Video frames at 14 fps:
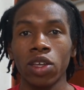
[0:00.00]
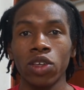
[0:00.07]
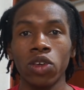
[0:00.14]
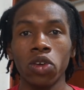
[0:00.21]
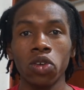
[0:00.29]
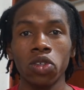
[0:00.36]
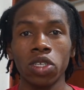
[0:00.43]

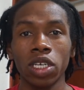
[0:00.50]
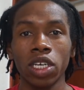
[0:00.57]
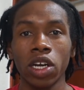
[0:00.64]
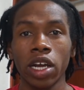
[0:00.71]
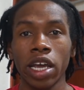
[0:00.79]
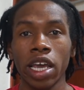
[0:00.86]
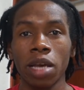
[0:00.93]
using
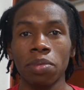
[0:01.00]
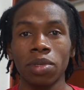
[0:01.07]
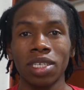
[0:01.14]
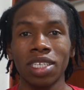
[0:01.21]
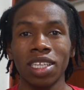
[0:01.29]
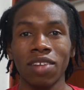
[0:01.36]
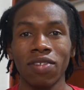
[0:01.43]
your hips
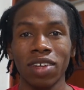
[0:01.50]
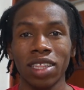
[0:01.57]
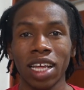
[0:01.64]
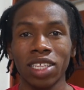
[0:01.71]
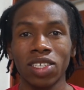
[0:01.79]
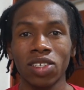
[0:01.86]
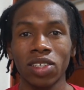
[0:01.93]
and stuff like that,